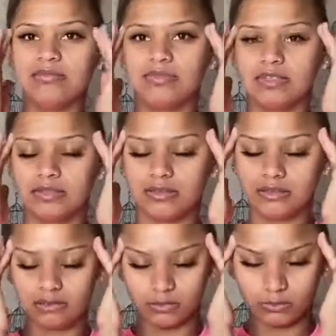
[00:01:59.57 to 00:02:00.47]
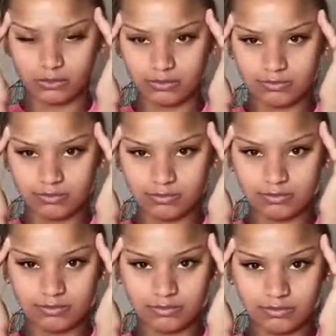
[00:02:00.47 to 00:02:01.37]
just the thought
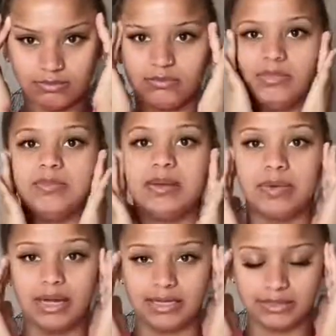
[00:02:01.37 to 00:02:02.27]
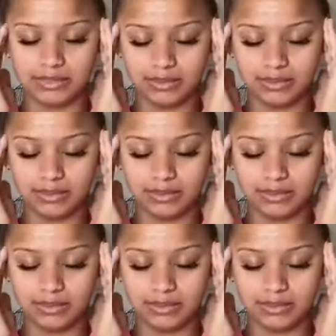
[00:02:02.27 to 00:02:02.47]
in my mind,